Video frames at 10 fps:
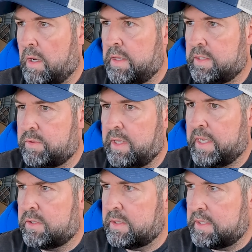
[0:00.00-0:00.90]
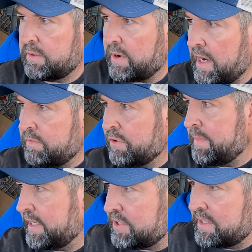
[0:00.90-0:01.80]
All these really interesting rock
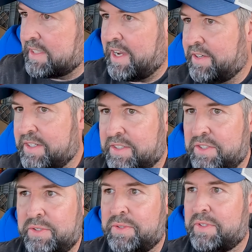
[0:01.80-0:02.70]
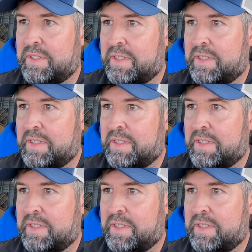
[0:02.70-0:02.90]
formations down here too.